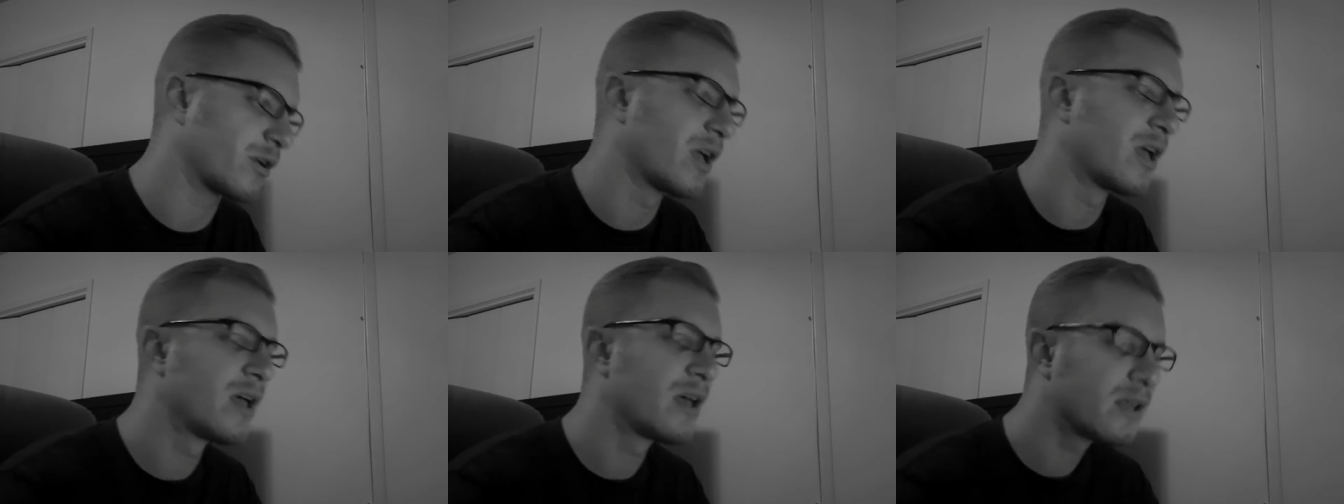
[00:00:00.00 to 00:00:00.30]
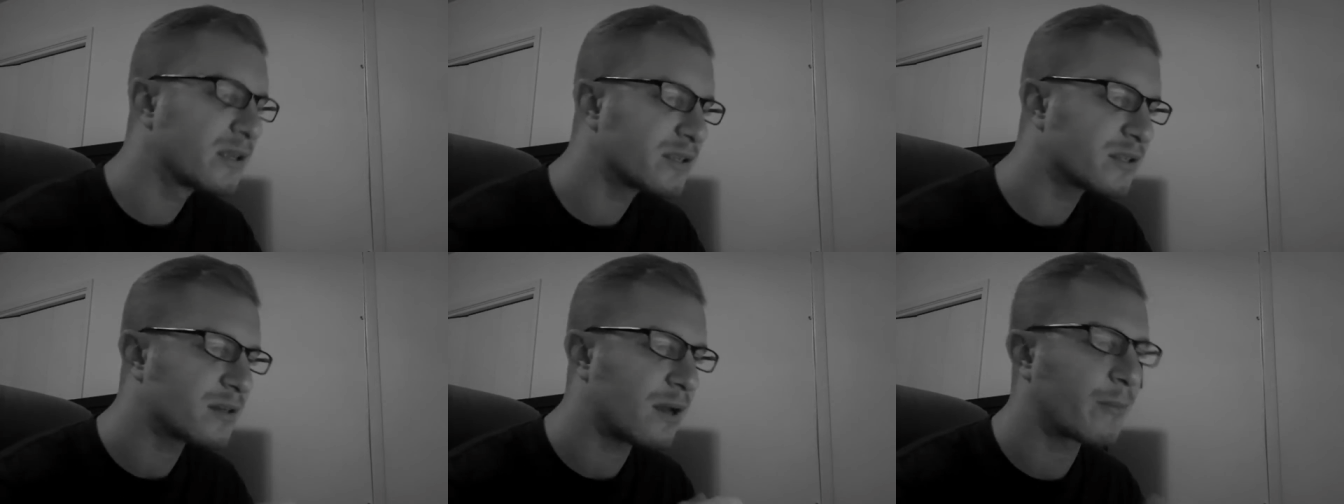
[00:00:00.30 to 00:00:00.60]
or
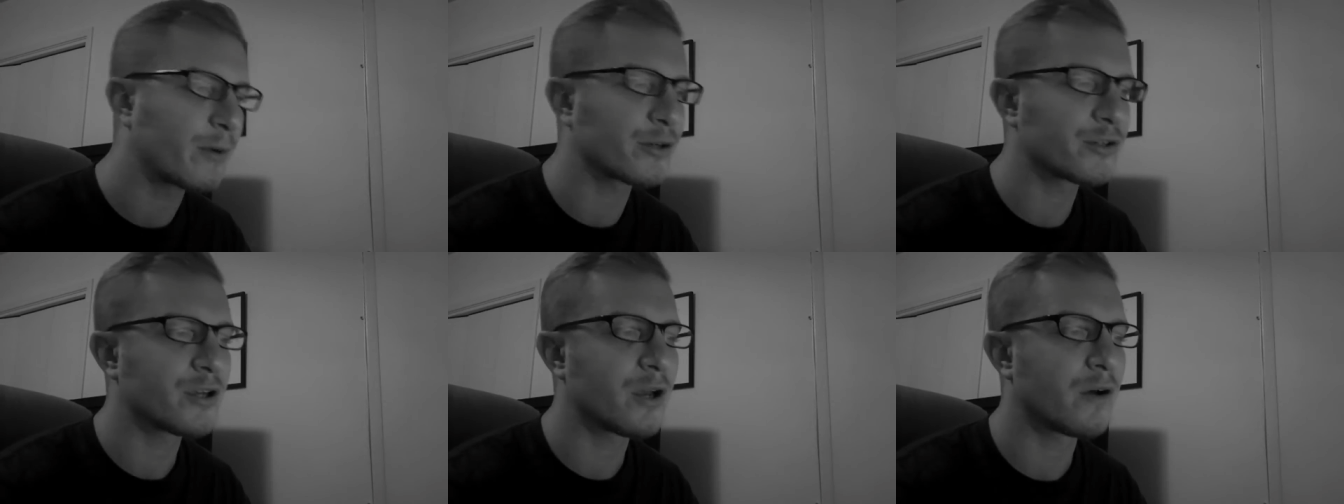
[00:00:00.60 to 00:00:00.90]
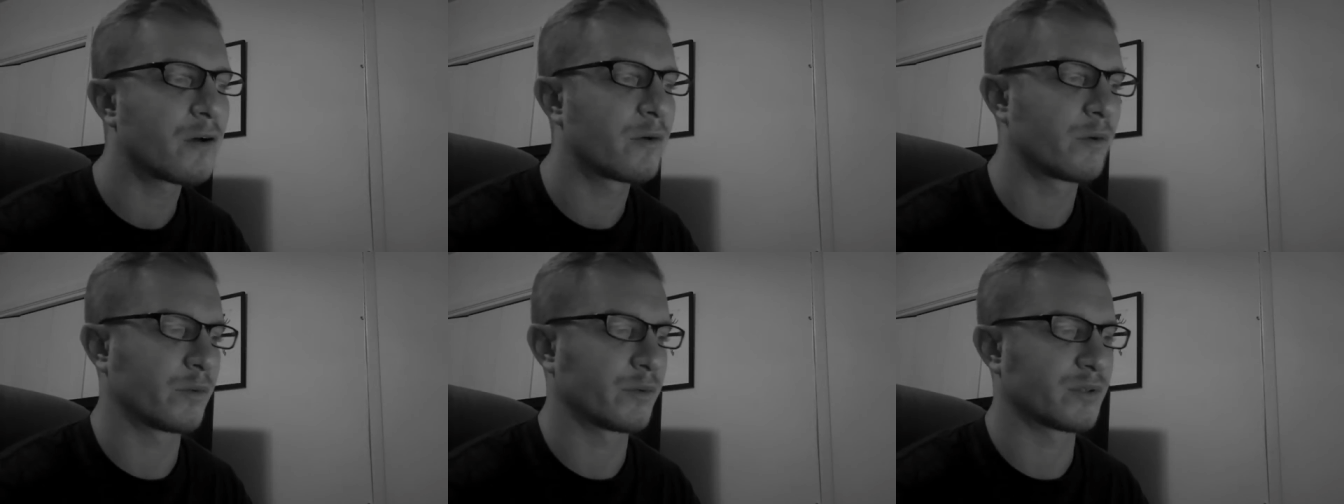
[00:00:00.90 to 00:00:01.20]
stub our
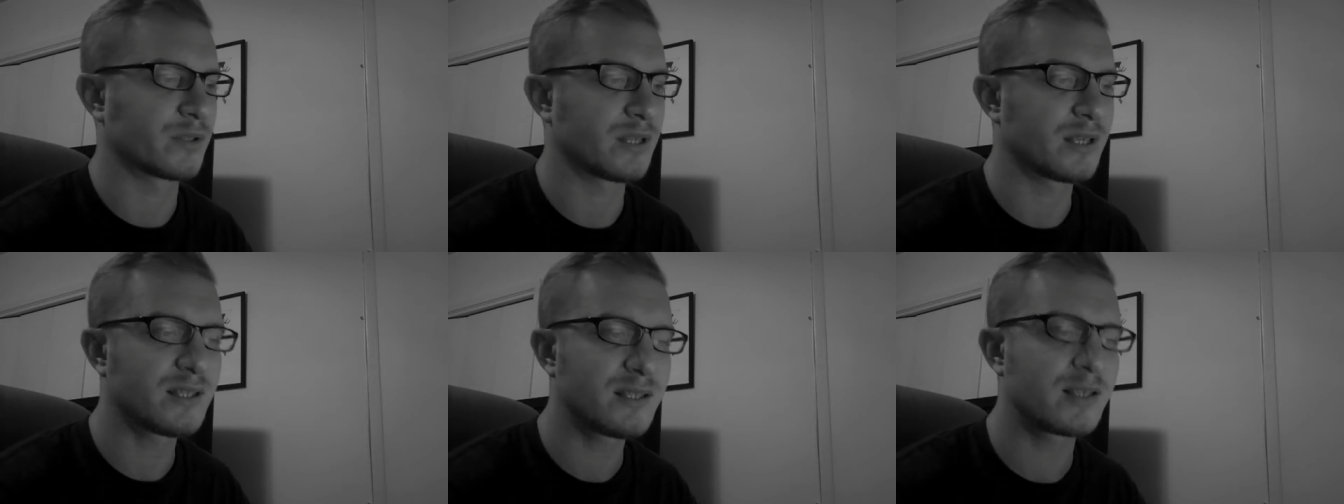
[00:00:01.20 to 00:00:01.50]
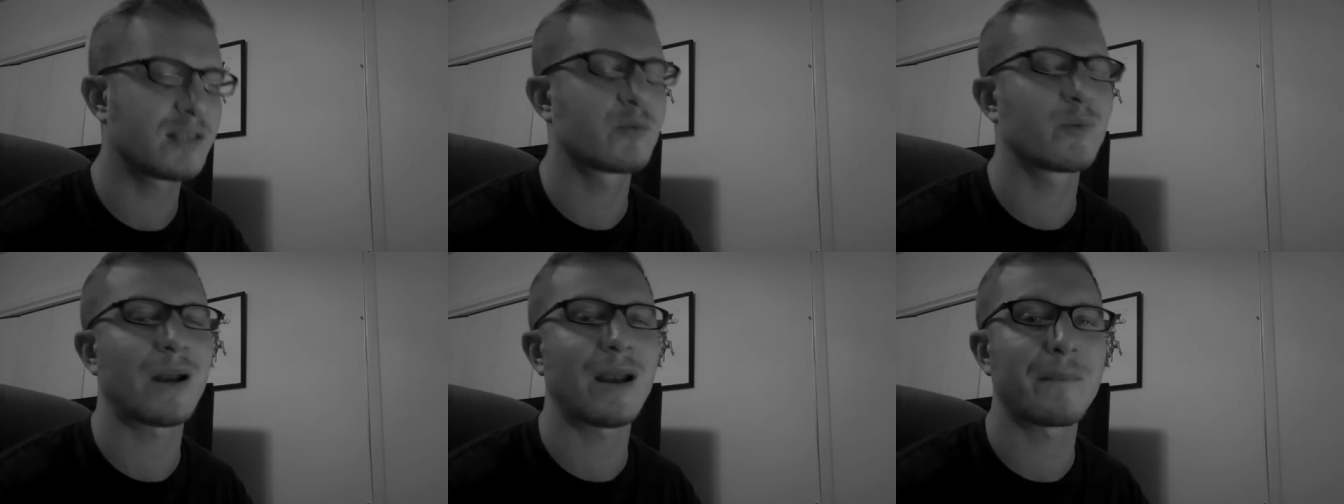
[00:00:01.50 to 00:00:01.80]
toes,
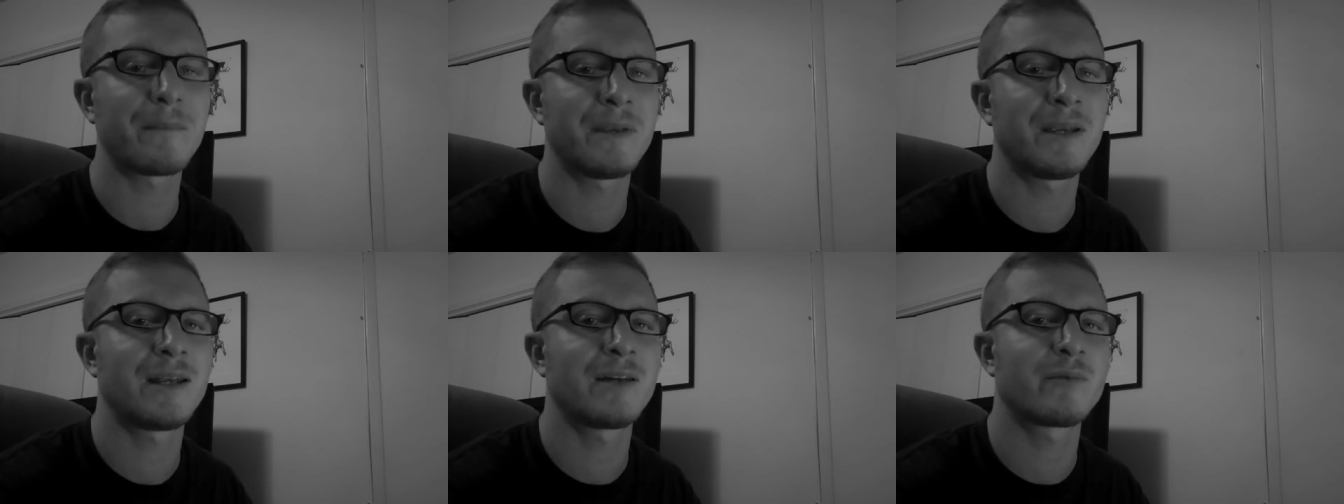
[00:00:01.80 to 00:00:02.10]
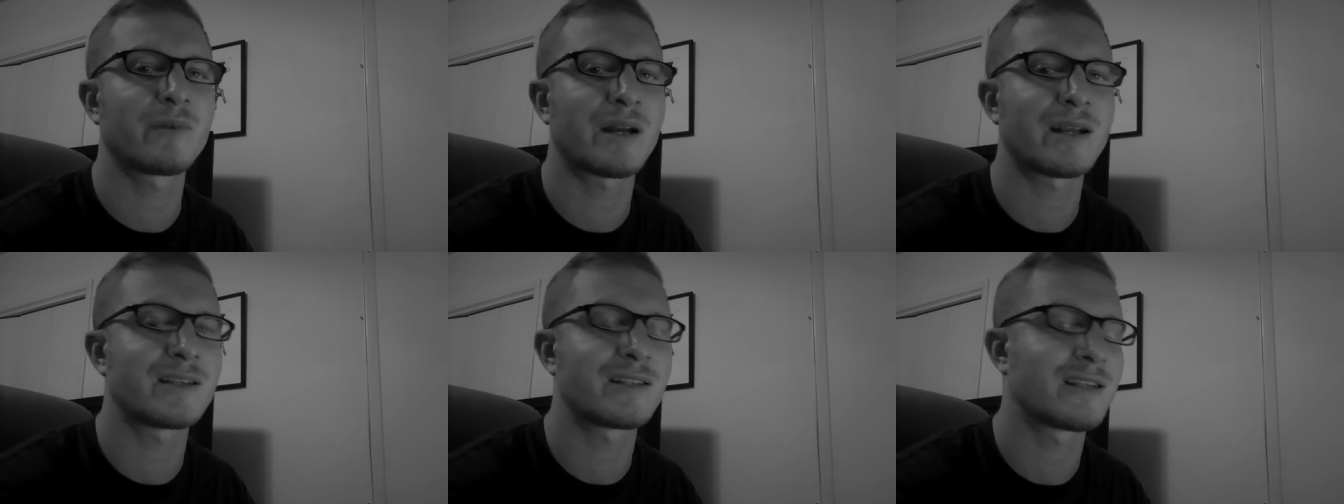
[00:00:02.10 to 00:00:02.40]
this is what I
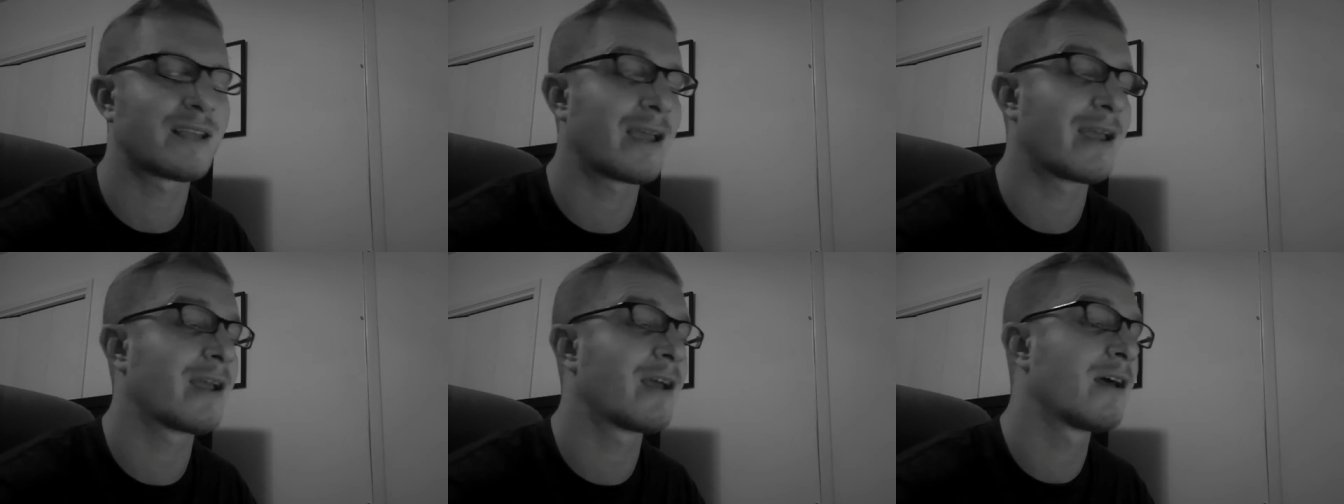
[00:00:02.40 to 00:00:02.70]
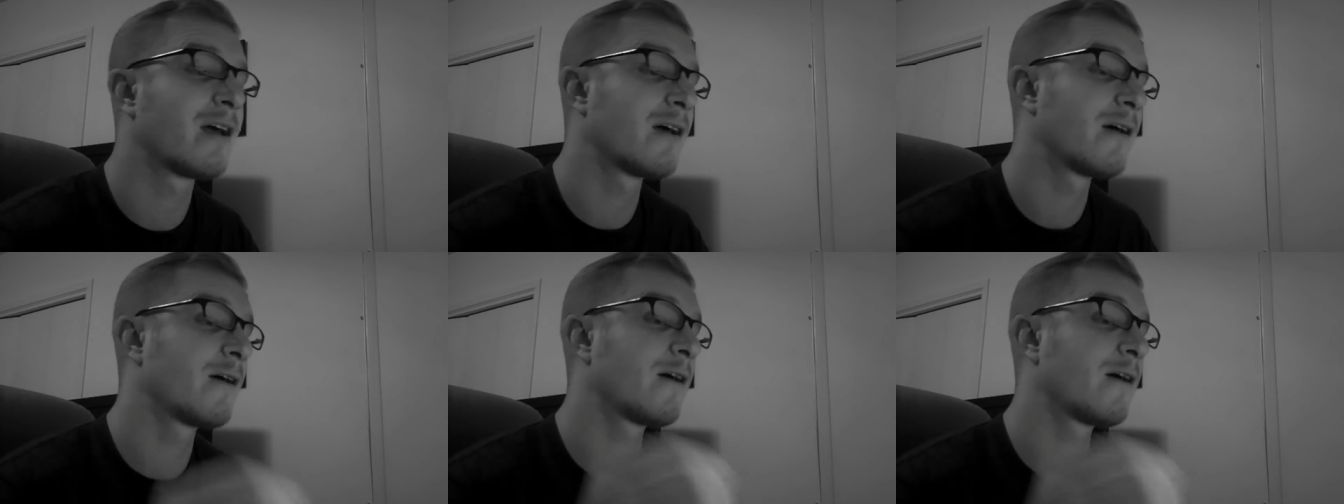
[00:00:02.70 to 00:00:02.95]
mean when I say